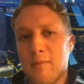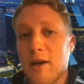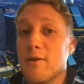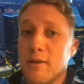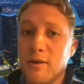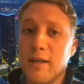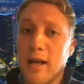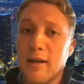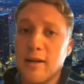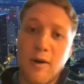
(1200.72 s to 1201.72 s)
my utility
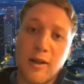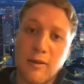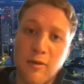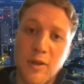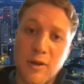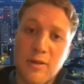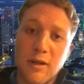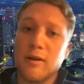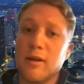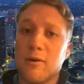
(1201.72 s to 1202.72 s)
data directly from the
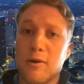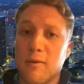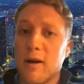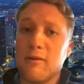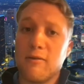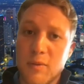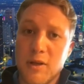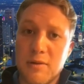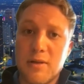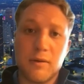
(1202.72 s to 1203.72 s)
utility or directly from the
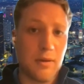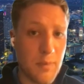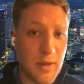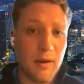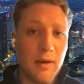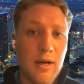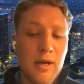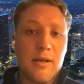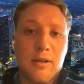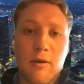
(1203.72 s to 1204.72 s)
utility bill?
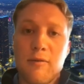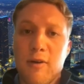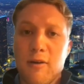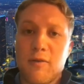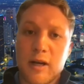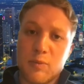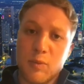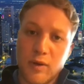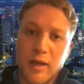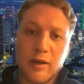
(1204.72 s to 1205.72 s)
So very
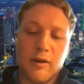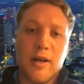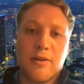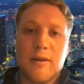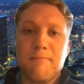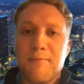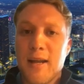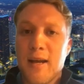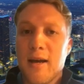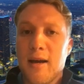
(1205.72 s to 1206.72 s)
flexible in the integration.
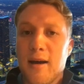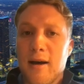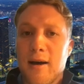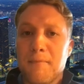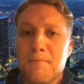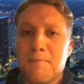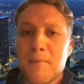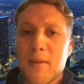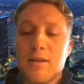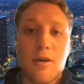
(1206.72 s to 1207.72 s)
And
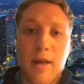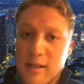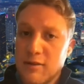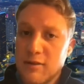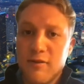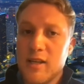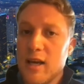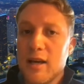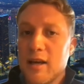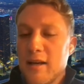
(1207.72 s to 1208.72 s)
so that's
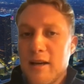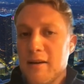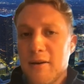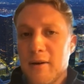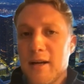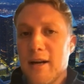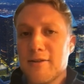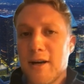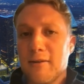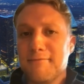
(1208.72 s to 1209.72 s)
Invisi, in a
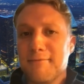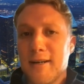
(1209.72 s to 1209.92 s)
nutshell.